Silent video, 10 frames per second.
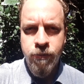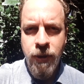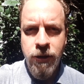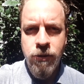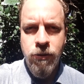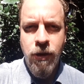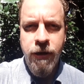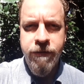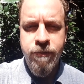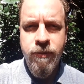make your
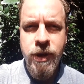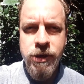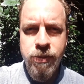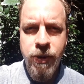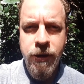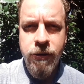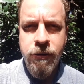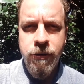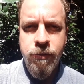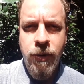life much
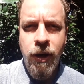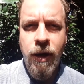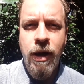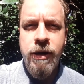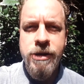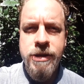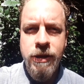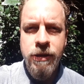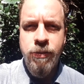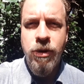better by
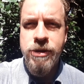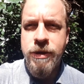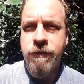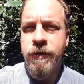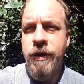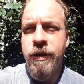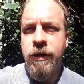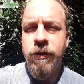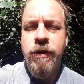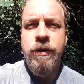harnessing the positivity that
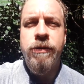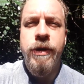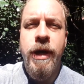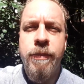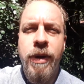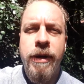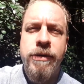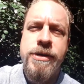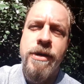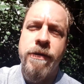you can create by
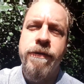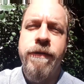yourself.